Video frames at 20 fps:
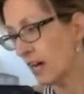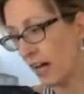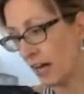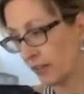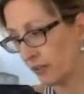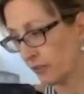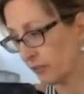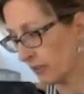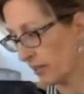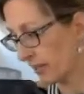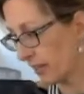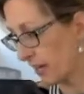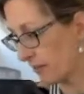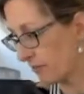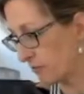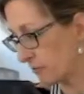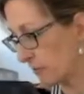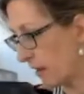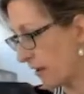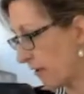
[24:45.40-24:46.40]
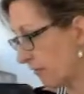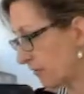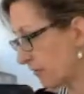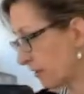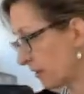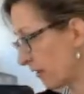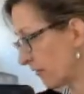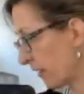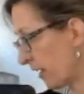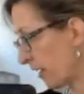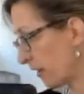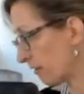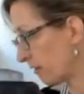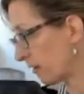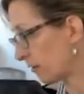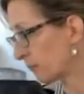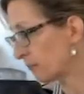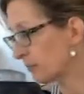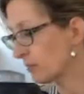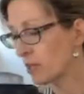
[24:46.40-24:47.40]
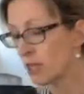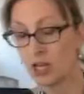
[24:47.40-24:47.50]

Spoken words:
I don't like having my oven on that long.